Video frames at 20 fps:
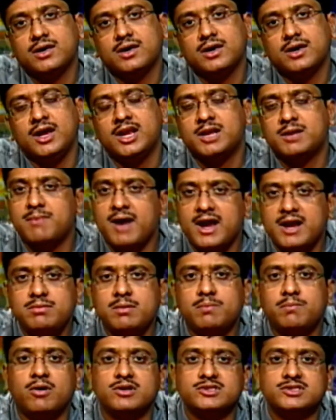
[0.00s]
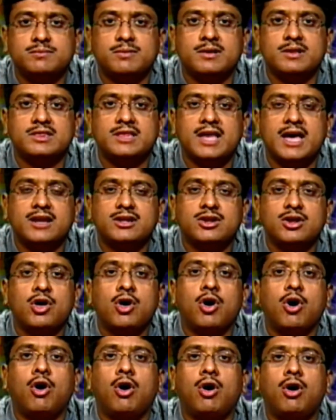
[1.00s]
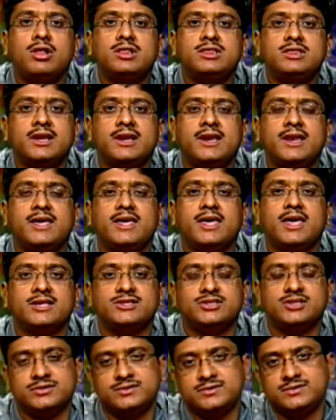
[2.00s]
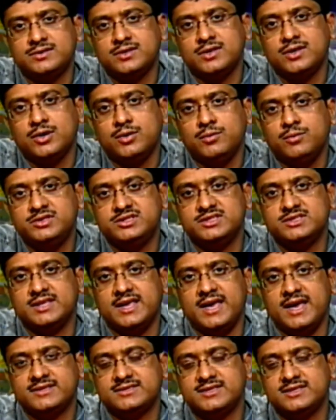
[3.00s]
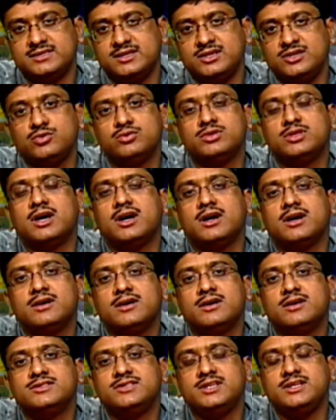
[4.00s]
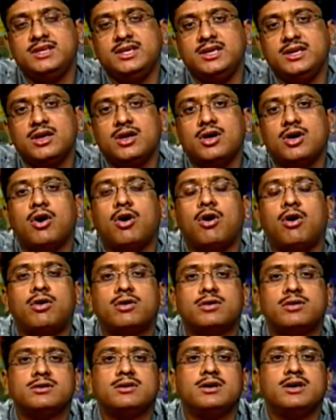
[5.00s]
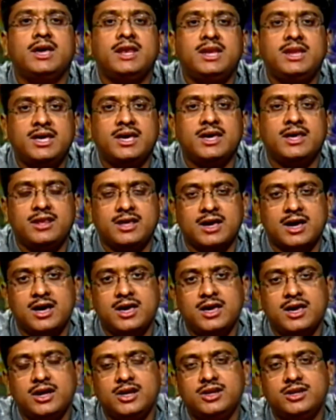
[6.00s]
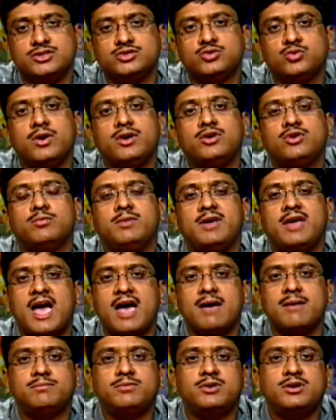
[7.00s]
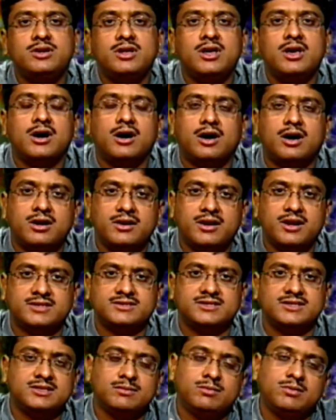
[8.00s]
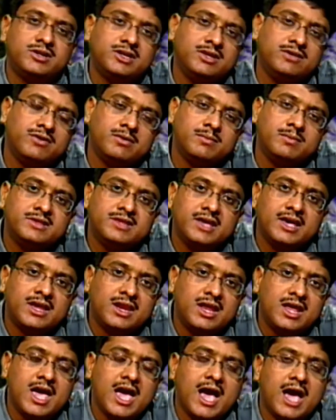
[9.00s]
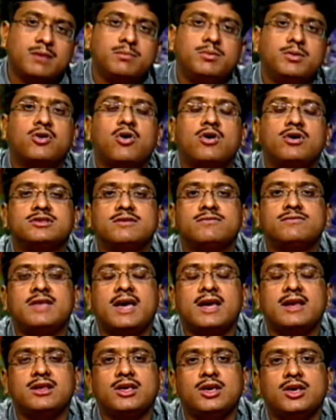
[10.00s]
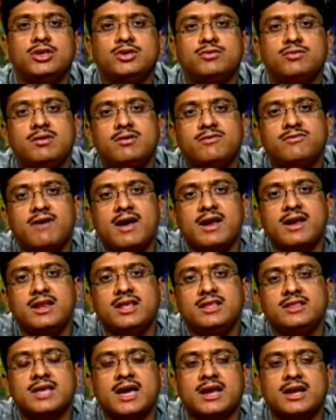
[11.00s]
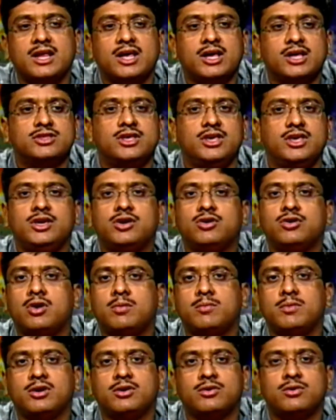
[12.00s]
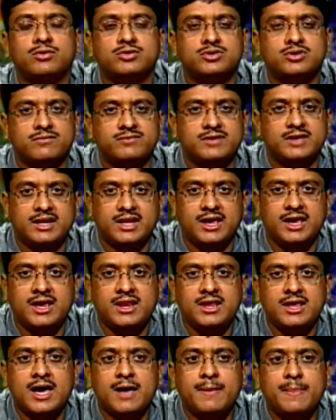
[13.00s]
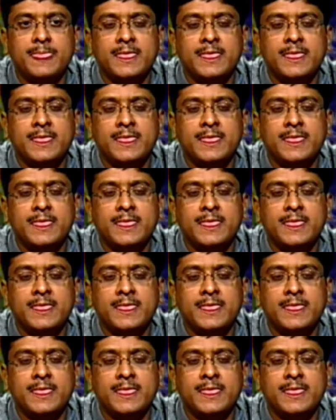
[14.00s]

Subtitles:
it might be possible that all the linkages which is accessing to the city or any area, it is going to be hampered, inaccessibility will be there, and because of that you will be finding that the economic growth of that area,